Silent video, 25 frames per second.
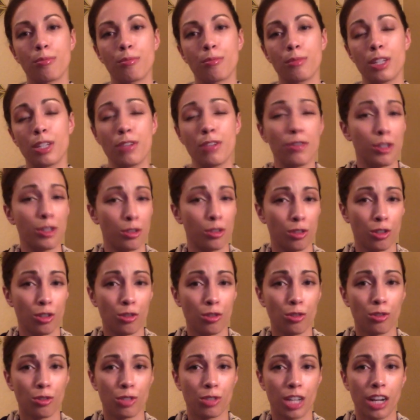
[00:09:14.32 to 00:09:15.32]
even your
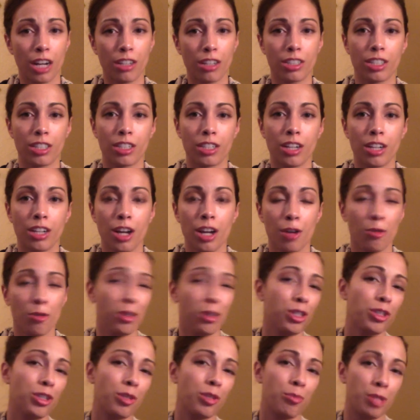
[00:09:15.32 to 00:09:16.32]
local doctor,
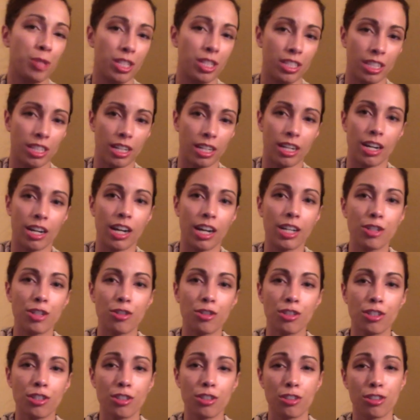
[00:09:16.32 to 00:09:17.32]
whether it be a
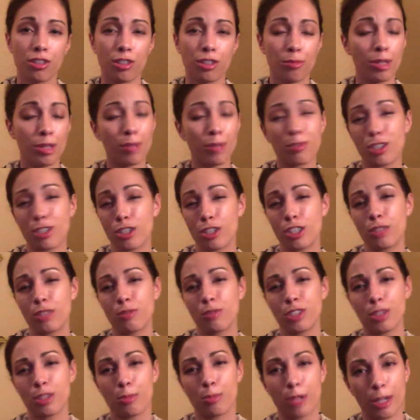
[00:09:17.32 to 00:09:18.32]
psychiatrist or sometimes starting with
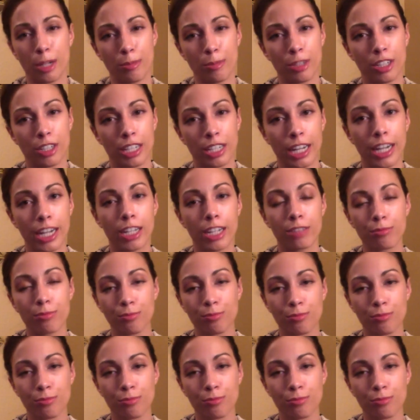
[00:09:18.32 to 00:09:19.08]
your primary care.